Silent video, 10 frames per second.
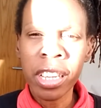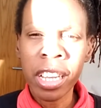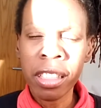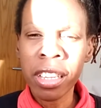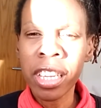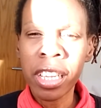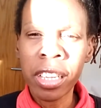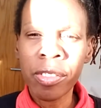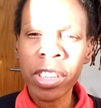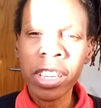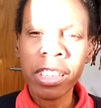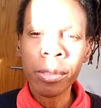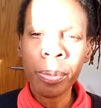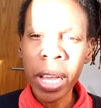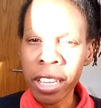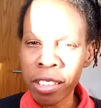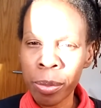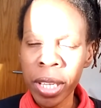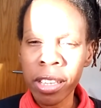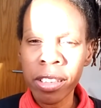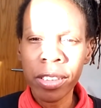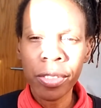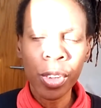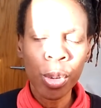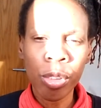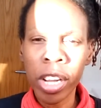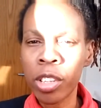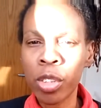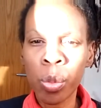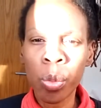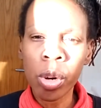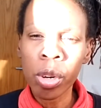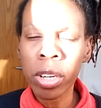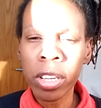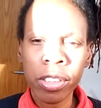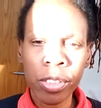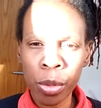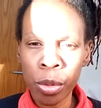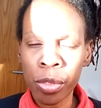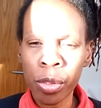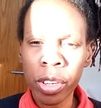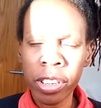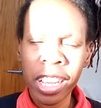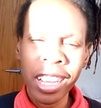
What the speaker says: I think the evening best, because if you're trying to work and so forth,